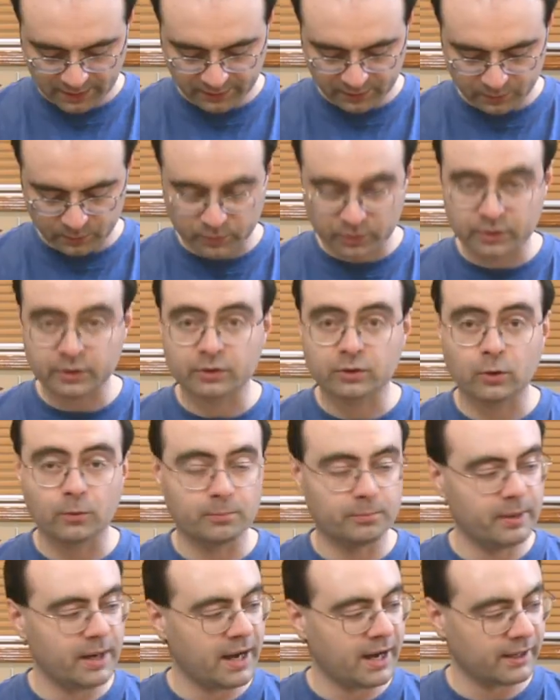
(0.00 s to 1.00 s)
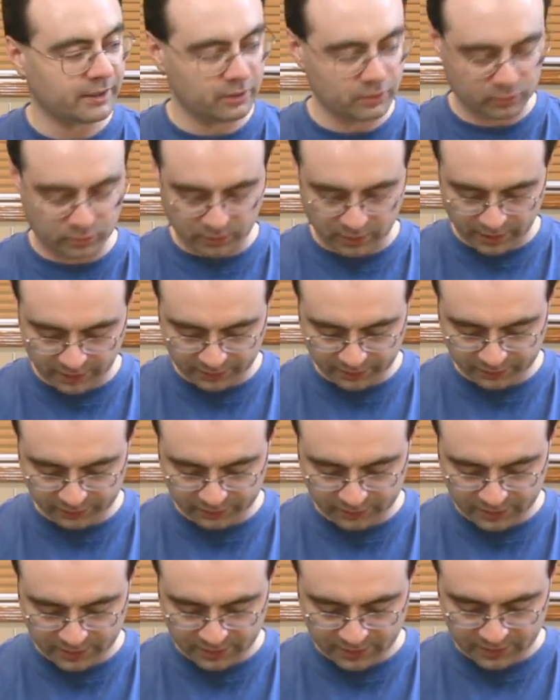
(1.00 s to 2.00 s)
and then we're going to go back across
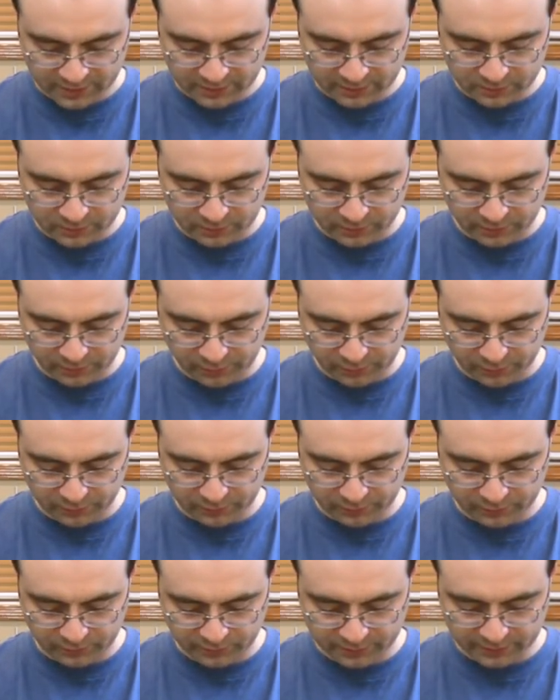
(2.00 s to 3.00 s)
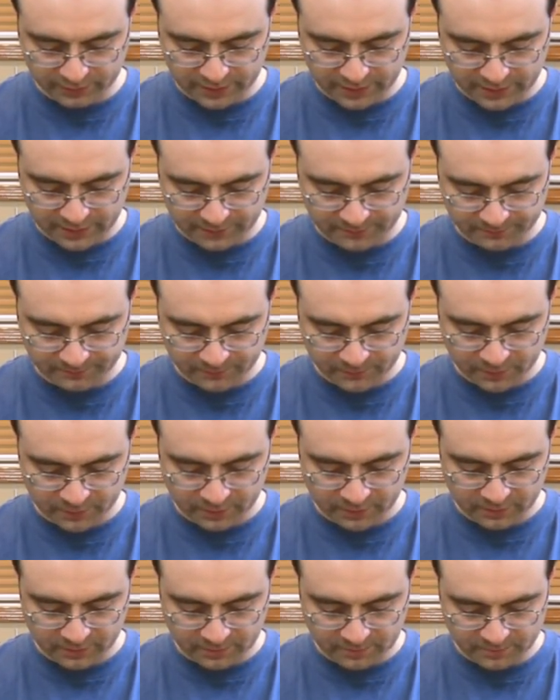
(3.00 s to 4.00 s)
doing the third string
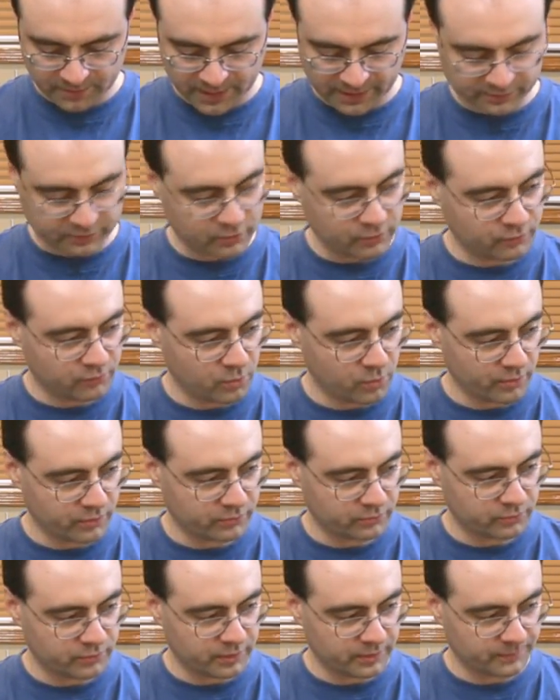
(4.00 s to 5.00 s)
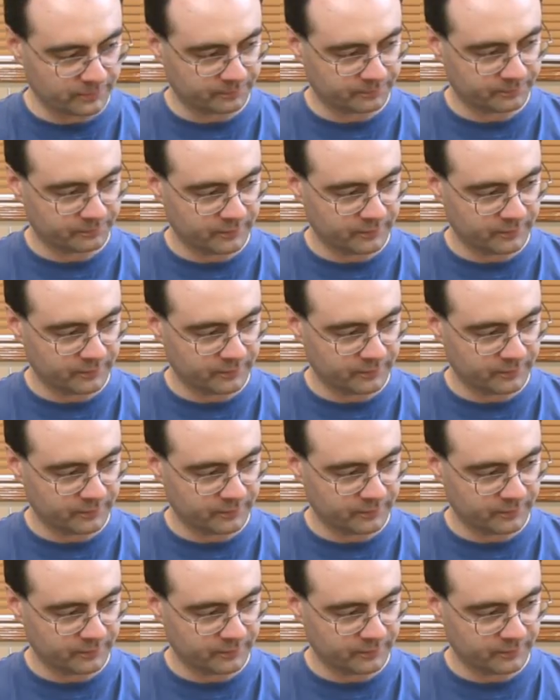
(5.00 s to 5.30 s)
again back to the fourth string